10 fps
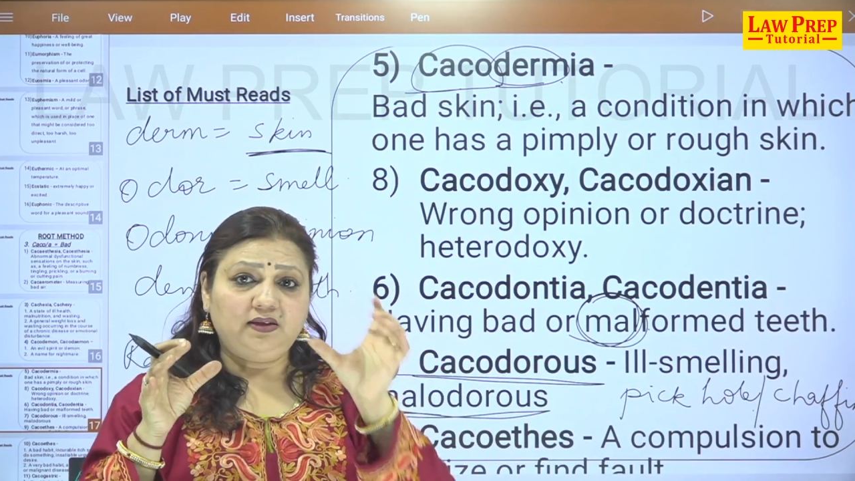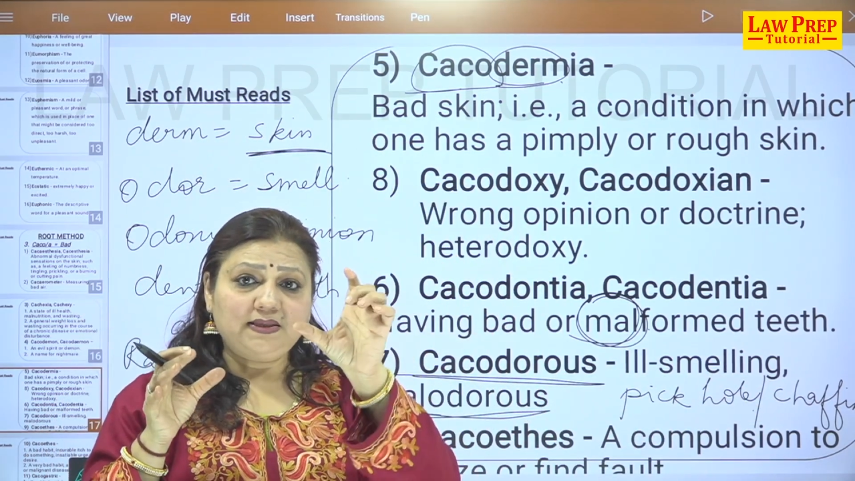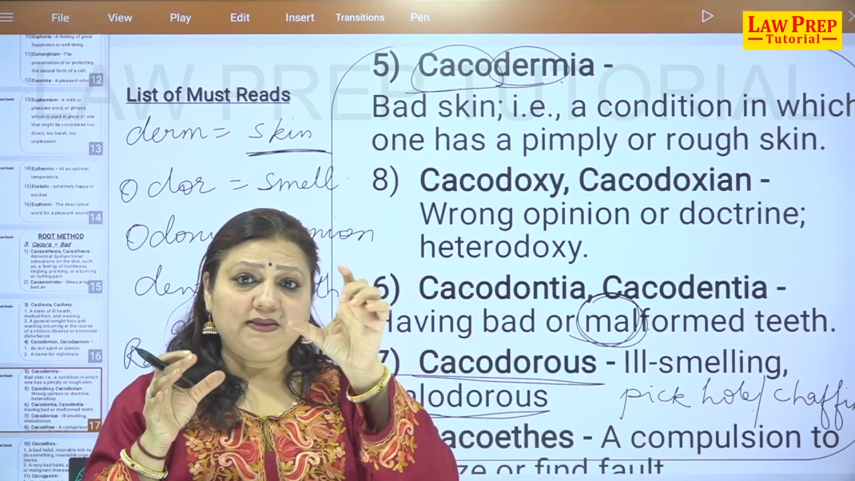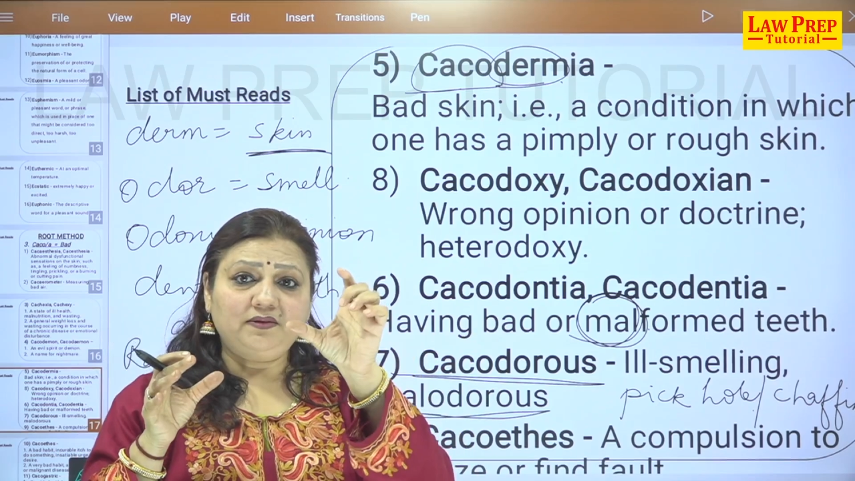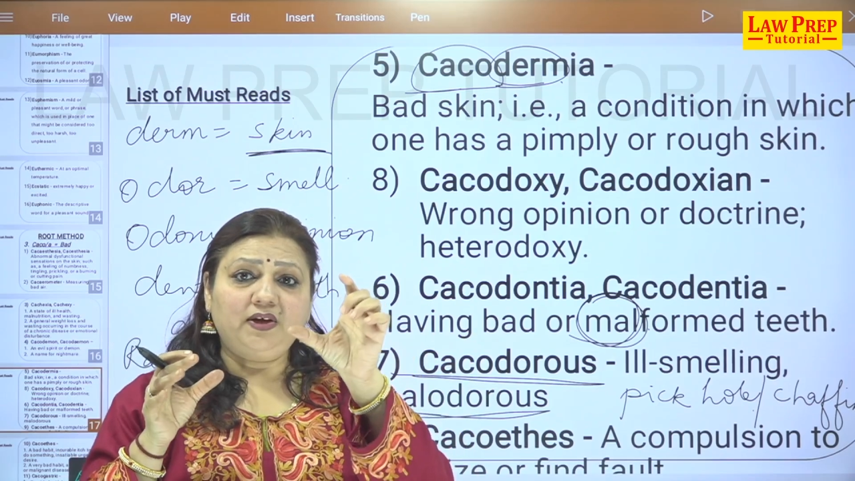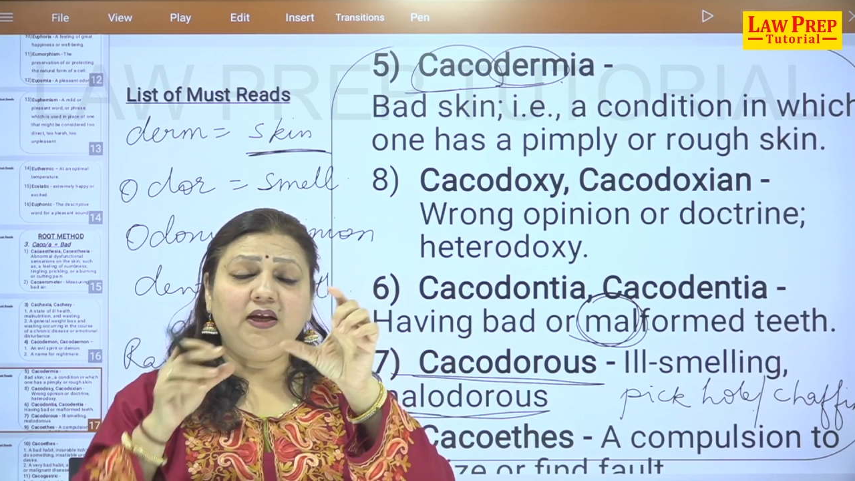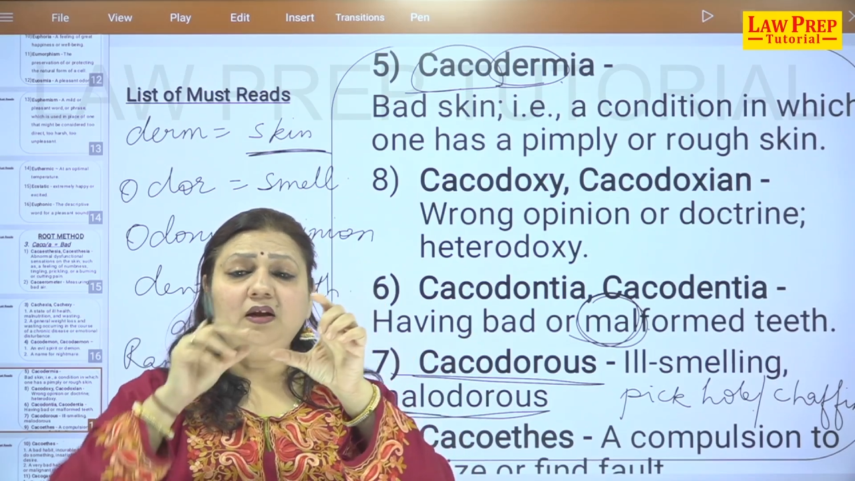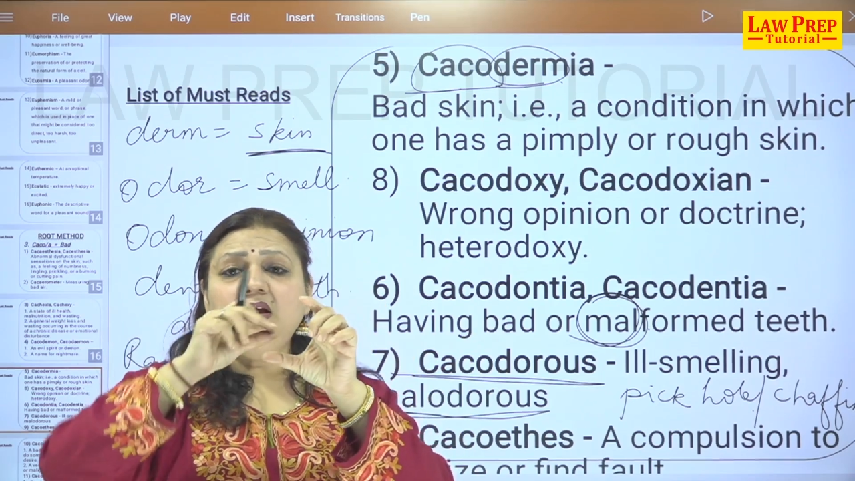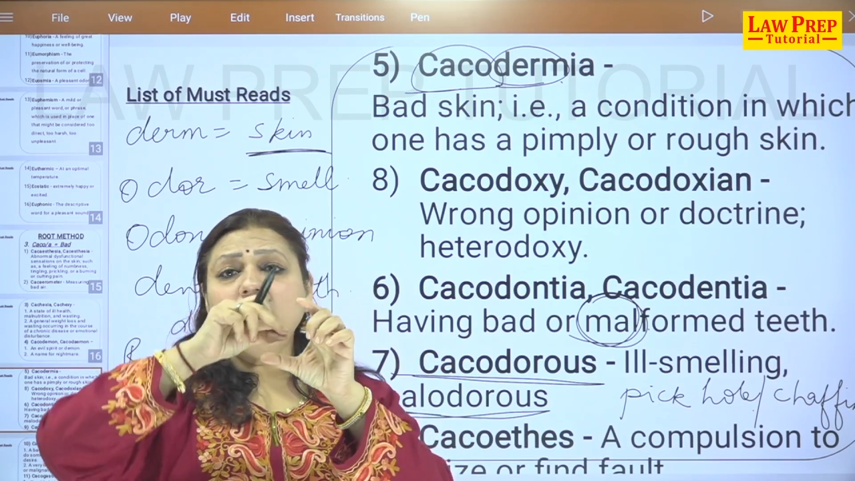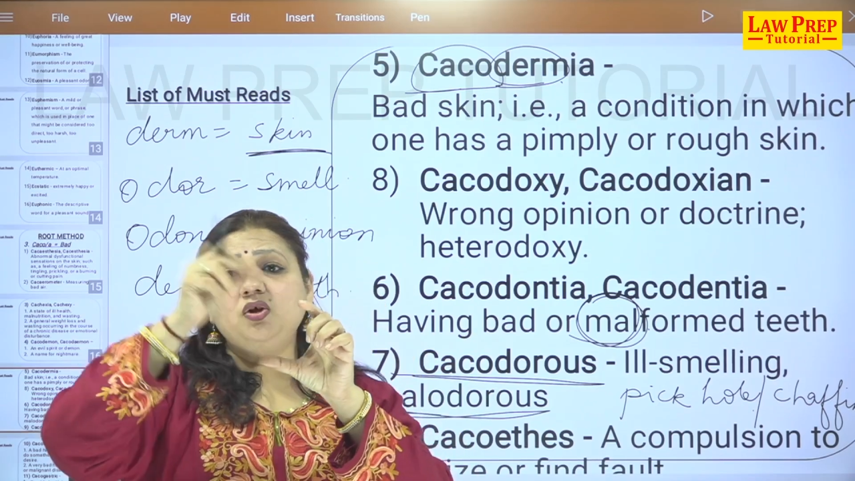This is grain,
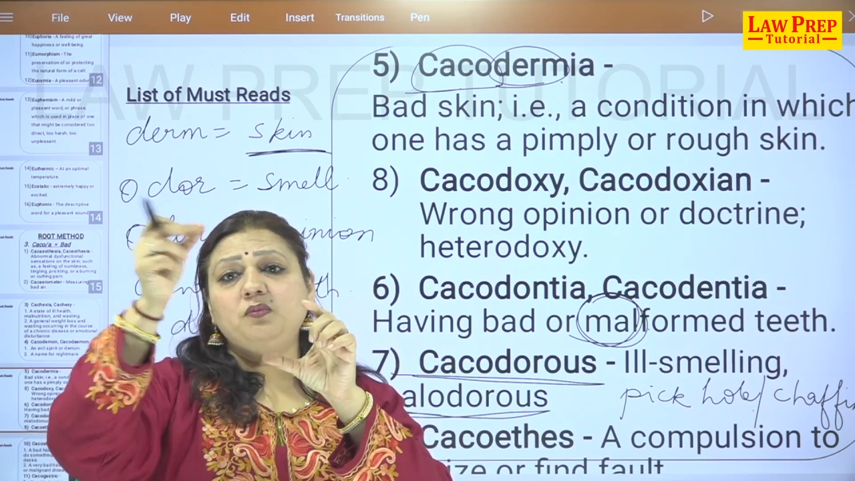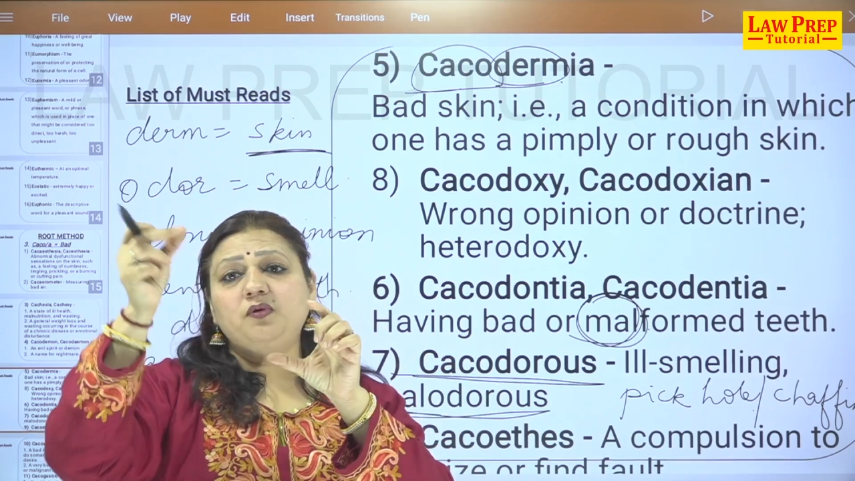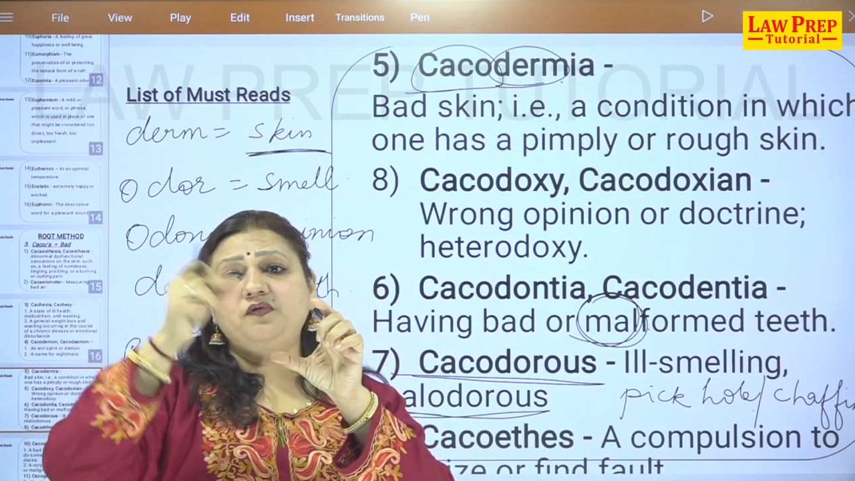you remove